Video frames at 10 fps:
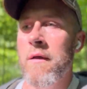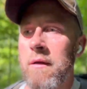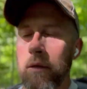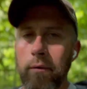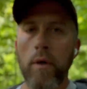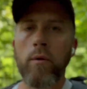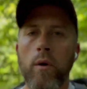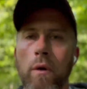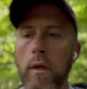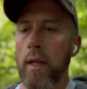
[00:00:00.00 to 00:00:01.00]
You know, don't go
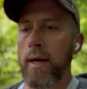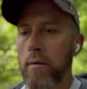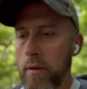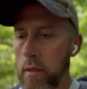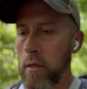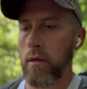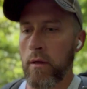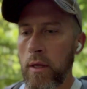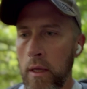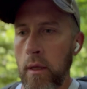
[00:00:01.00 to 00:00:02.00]
all out.
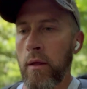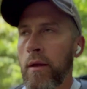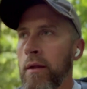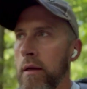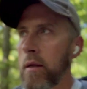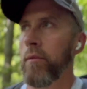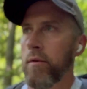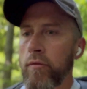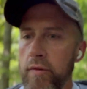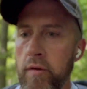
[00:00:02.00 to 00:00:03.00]
Don't
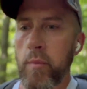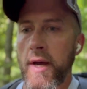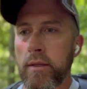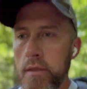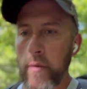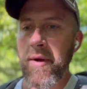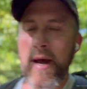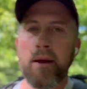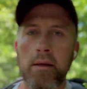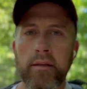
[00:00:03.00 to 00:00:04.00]
throw 50 pounds in your
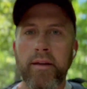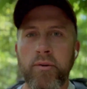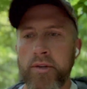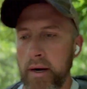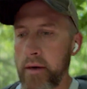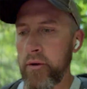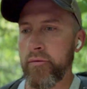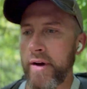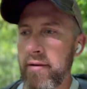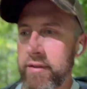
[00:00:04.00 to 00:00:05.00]
pack and go try to do
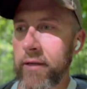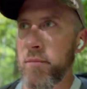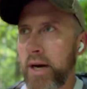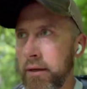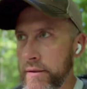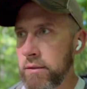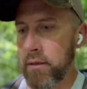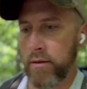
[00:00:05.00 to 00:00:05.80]
five, 10 miles